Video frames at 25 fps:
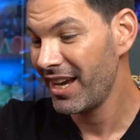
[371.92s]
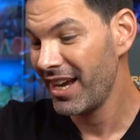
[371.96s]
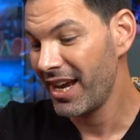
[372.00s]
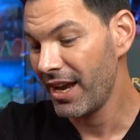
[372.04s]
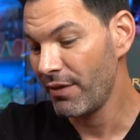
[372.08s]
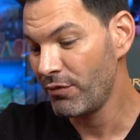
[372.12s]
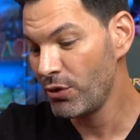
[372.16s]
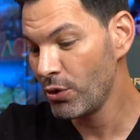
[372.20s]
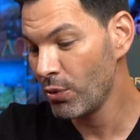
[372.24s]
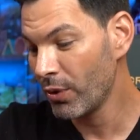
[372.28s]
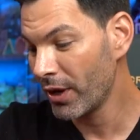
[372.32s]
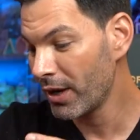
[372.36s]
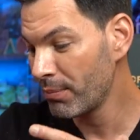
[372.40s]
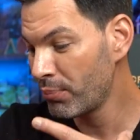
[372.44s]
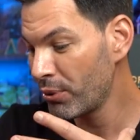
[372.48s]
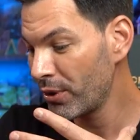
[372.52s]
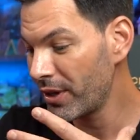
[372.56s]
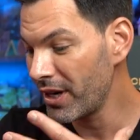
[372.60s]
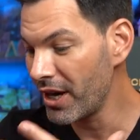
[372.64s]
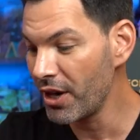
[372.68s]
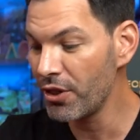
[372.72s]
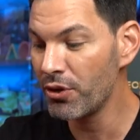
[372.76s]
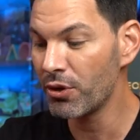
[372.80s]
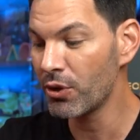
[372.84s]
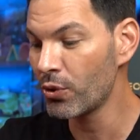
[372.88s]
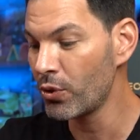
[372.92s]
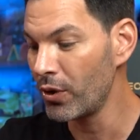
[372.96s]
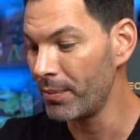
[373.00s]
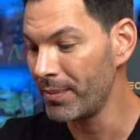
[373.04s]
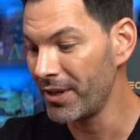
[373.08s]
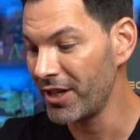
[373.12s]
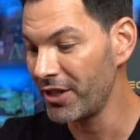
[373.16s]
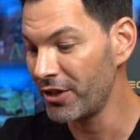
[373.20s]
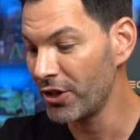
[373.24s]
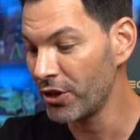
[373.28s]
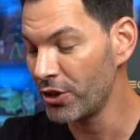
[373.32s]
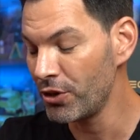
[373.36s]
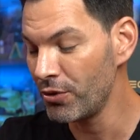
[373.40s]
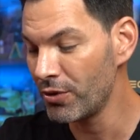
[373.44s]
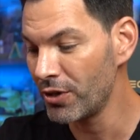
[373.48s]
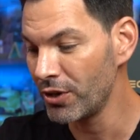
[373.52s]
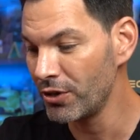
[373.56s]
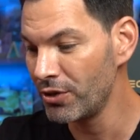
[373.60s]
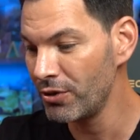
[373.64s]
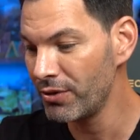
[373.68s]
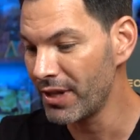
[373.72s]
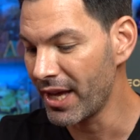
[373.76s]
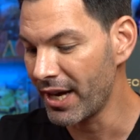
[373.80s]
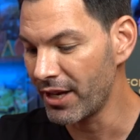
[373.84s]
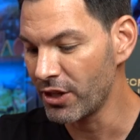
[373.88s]
If you want to put other equipment in there, you can
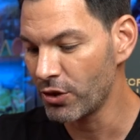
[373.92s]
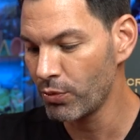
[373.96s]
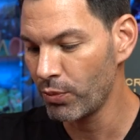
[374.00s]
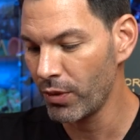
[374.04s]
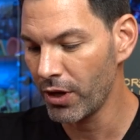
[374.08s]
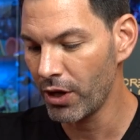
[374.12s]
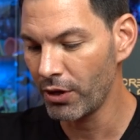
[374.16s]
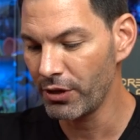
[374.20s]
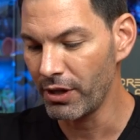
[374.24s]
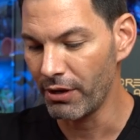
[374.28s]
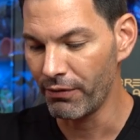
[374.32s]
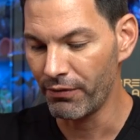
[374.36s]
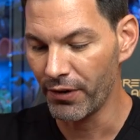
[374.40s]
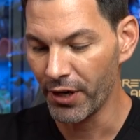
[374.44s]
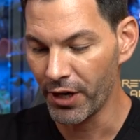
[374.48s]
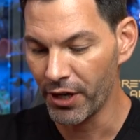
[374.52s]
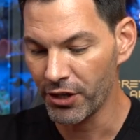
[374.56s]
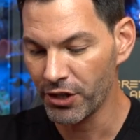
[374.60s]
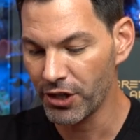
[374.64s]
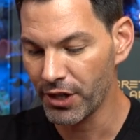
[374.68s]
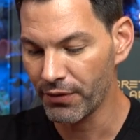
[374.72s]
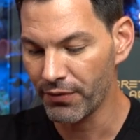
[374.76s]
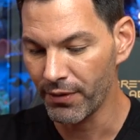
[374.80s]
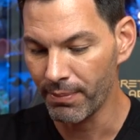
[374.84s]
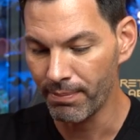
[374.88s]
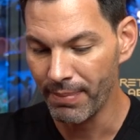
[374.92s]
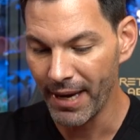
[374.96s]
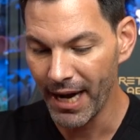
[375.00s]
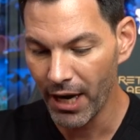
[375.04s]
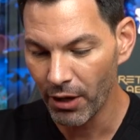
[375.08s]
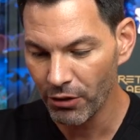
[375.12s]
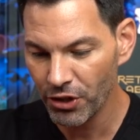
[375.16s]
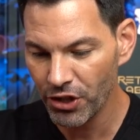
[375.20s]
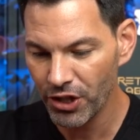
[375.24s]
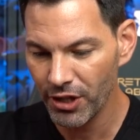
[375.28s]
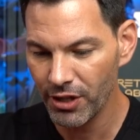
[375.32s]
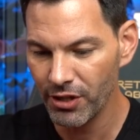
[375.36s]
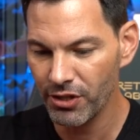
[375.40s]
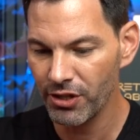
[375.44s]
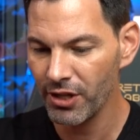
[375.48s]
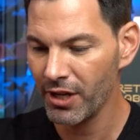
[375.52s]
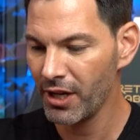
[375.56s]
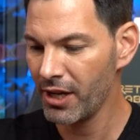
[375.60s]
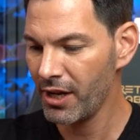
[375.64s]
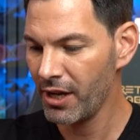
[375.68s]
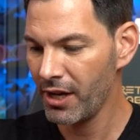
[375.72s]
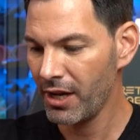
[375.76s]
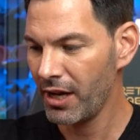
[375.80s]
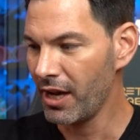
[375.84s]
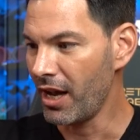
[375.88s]
do that as well. You have various different pouches,
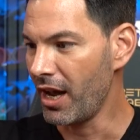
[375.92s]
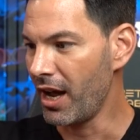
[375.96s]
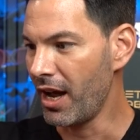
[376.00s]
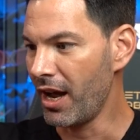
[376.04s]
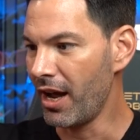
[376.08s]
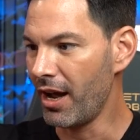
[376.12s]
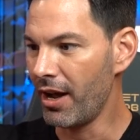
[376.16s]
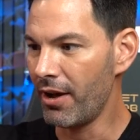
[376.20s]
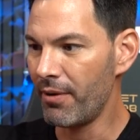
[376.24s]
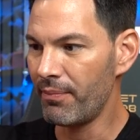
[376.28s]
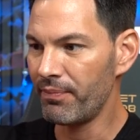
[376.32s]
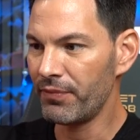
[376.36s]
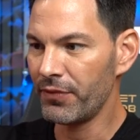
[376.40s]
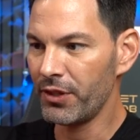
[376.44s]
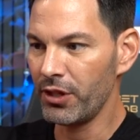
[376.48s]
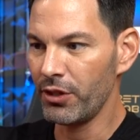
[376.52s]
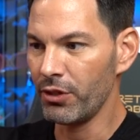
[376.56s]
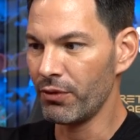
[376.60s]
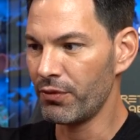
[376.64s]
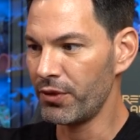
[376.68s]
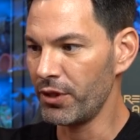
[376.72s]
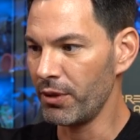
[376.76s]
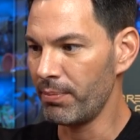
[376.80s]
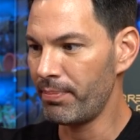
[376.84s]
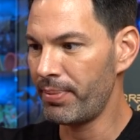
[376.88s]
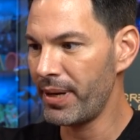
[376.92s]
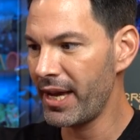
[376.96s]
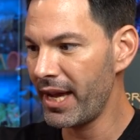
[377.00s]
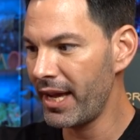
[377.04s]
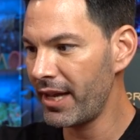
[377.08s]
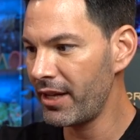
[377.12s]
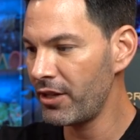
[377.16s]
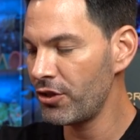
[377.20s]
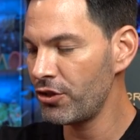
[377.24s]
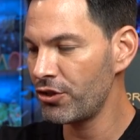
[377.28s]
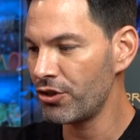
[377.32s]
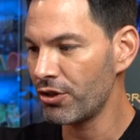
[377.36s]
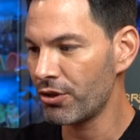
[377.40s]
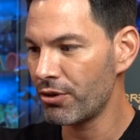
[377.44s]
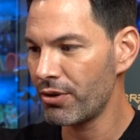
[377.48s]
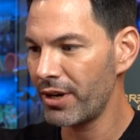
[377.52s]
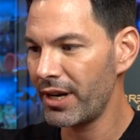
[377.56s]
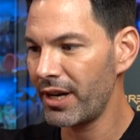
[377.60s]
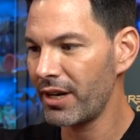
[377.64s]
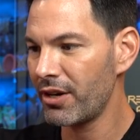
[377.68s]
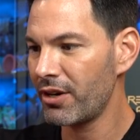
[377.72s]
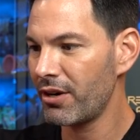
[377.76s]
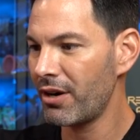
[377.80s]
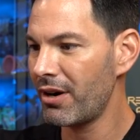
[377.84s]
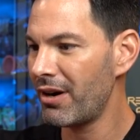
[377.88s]
you know, for your pens, your
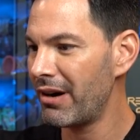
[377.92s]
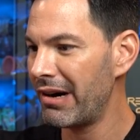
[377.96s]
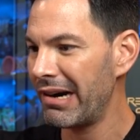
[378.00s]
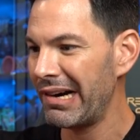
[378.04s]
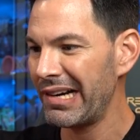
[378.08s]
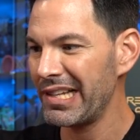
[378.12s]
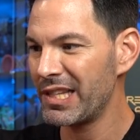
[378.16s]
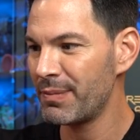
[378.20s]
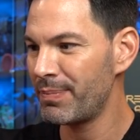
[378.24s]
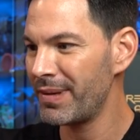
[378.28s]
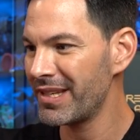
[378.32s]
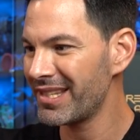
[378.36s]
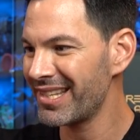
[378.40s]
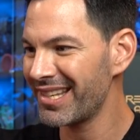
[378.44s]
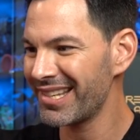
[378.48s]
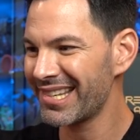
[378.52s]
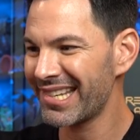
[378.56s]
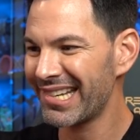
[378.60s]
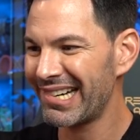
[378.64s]
credit cards, business